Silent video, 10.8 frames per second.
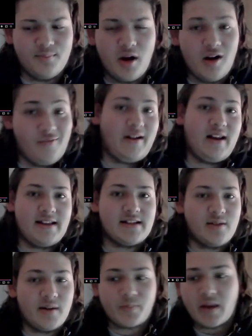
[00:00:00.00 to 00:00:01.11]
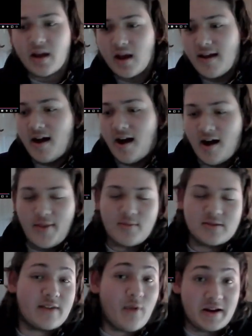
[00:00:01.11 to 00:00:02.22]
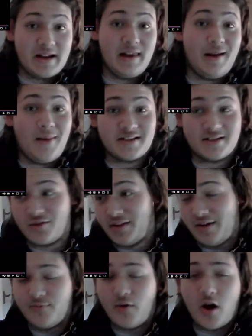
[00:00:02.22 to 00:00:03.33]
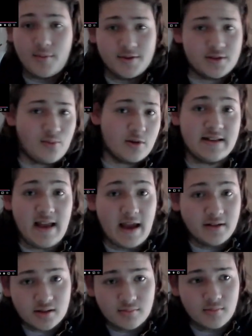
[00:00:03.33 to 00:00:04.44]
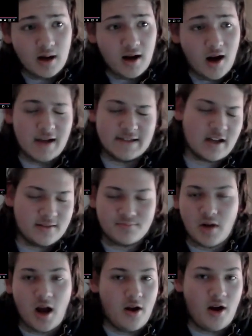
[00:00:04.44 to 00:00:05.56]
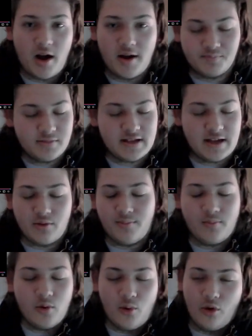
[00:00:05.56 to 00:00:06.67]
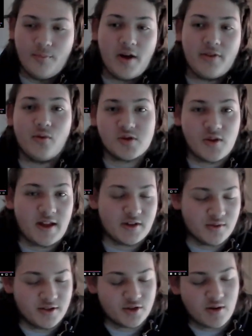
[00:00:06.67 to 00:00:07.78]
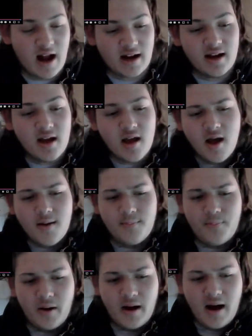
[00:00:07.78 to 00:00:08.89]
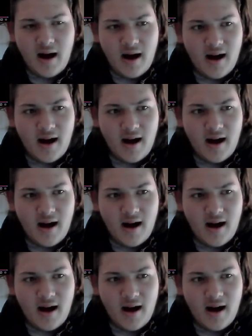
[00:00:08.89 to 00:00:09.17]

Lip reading: perfectly to it. There was a very clear message on the environment towards the end. I said all of my thoughts on that during the track. But